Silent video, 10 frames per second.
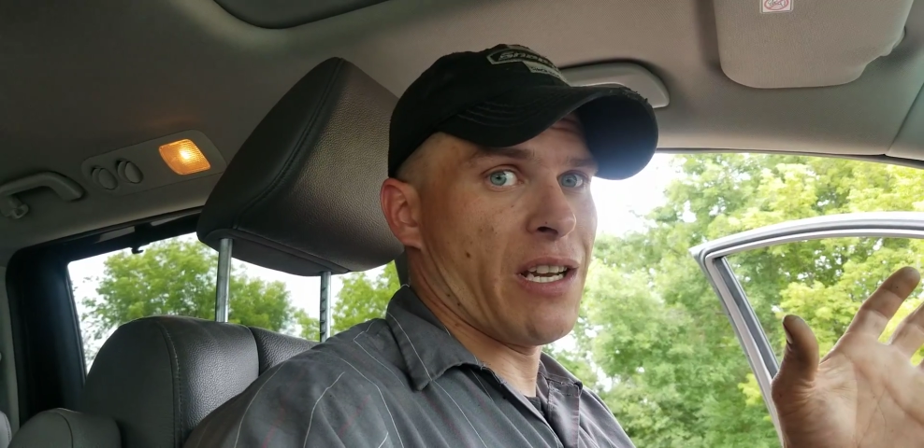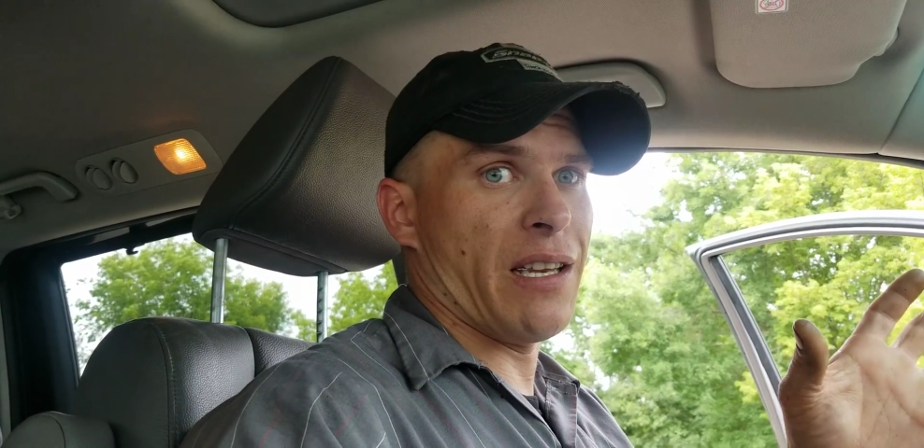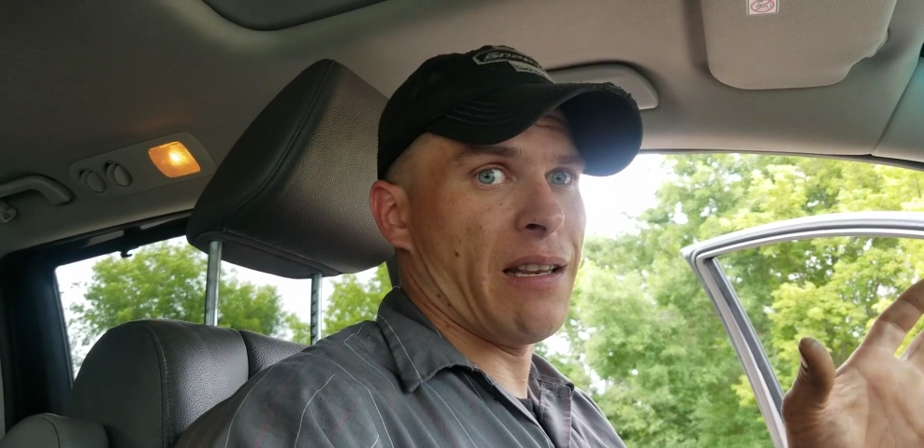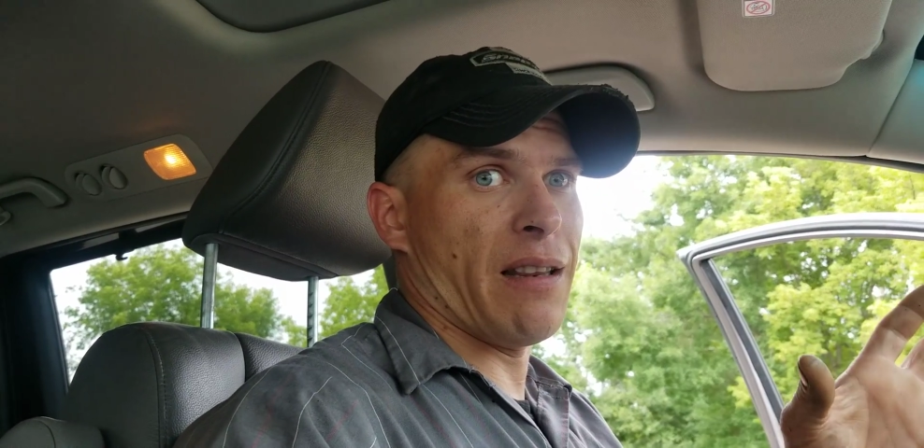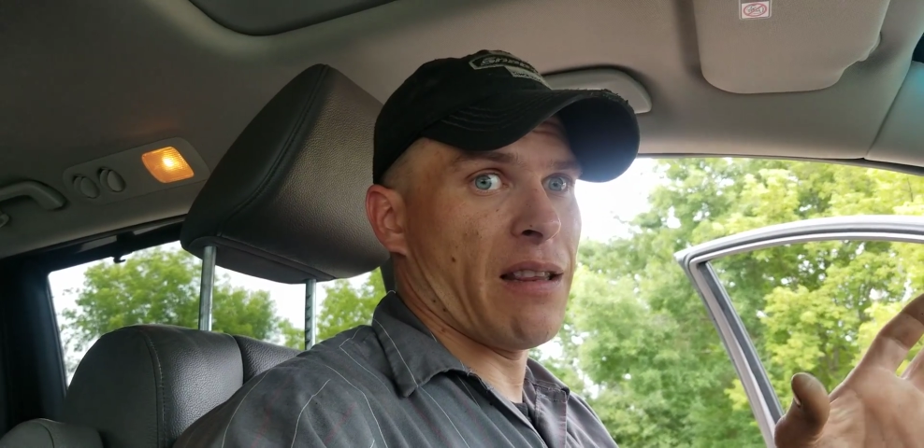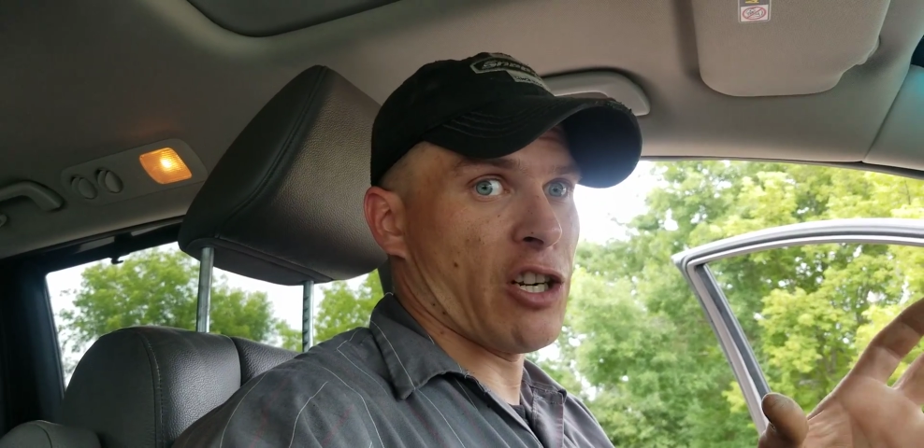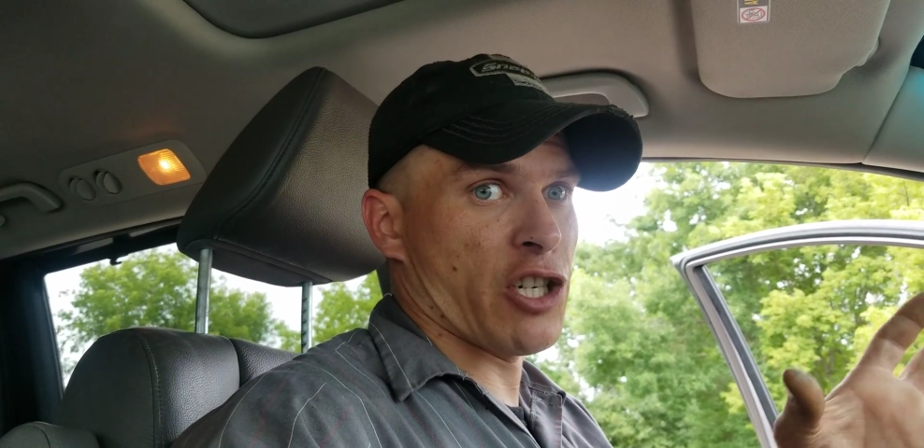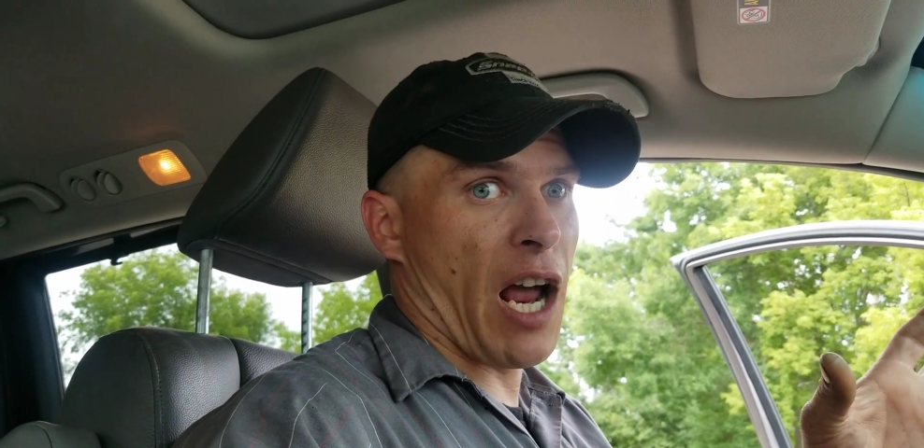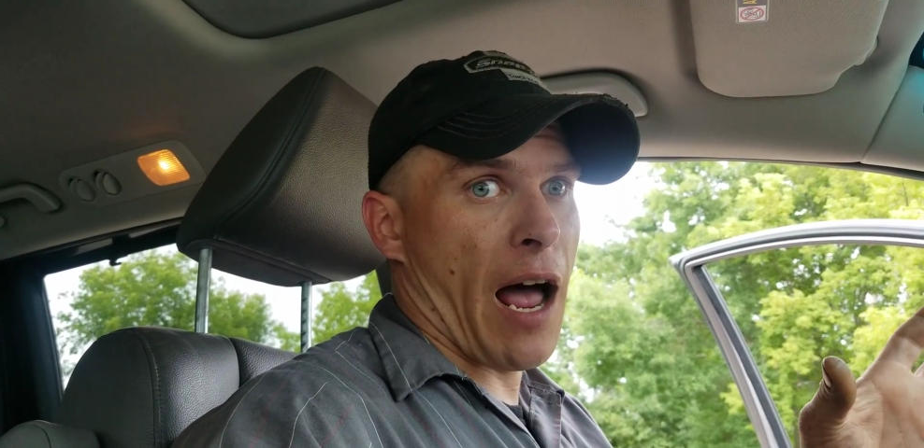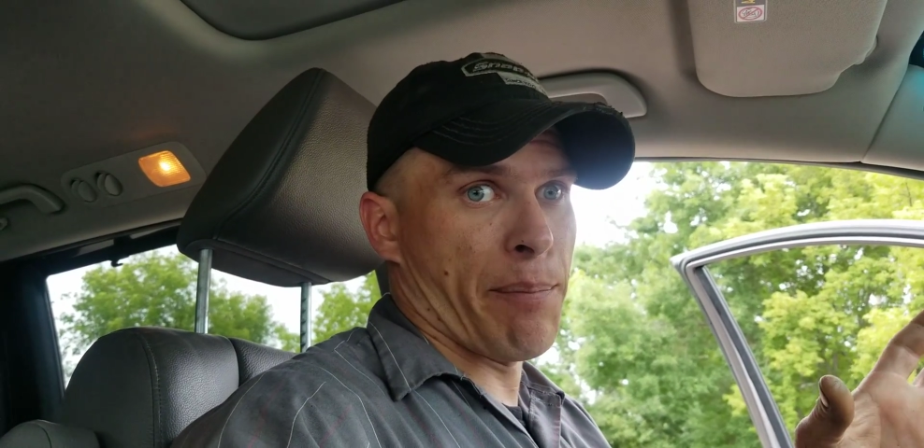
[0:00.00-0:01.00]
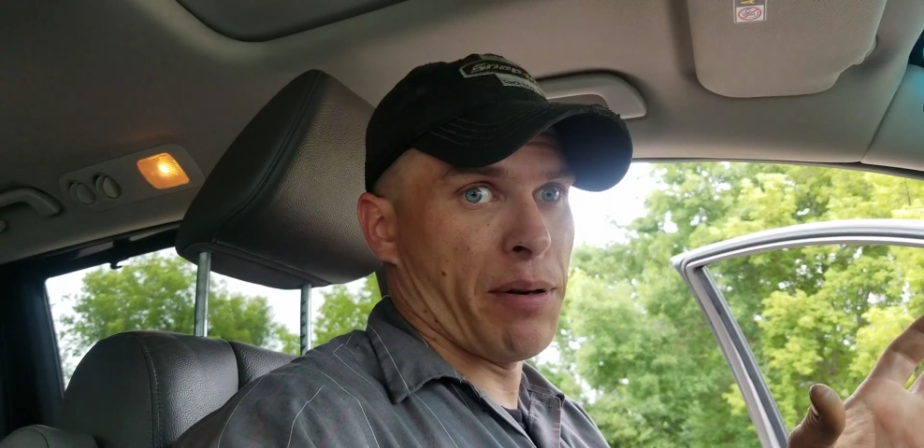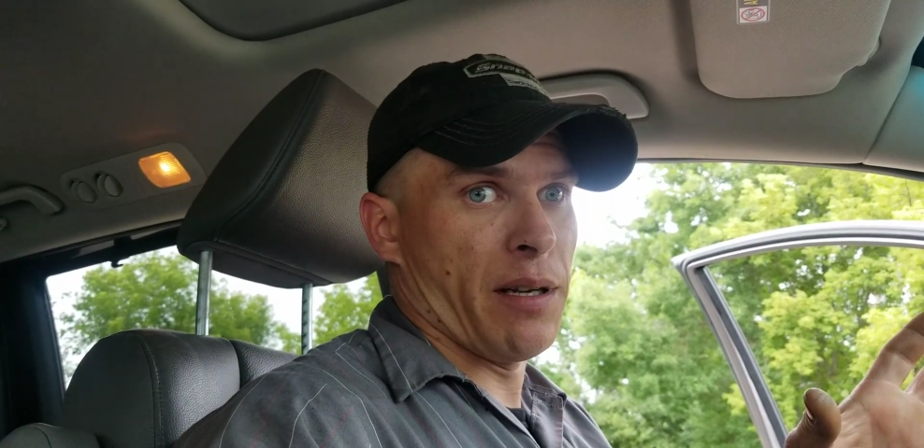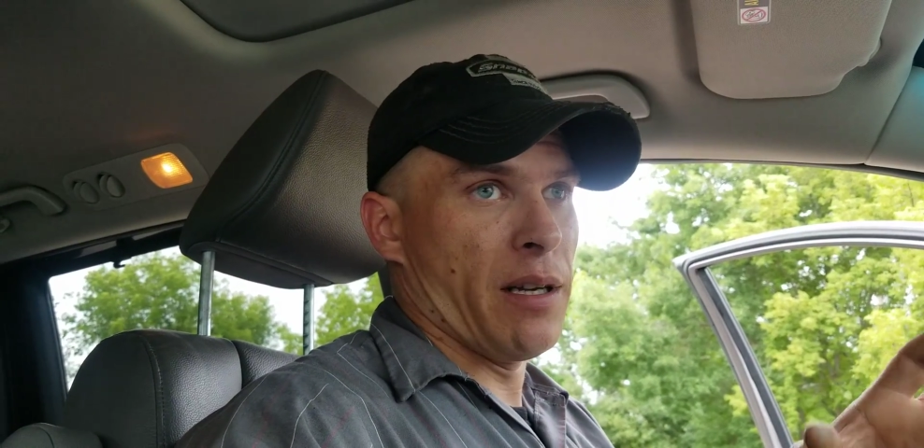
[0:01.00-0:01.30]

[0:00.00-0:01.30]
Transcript: in the shop,